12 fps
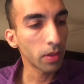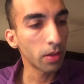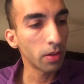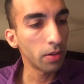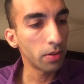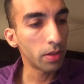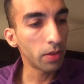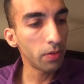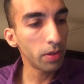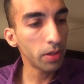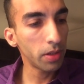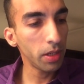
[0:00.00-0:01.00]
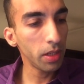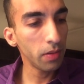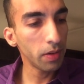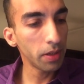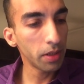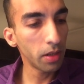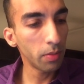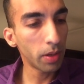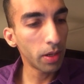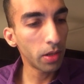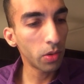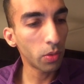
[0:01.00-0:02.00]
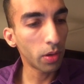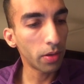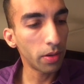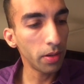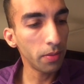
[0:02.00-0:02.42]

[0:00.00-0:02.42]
73 divided by 200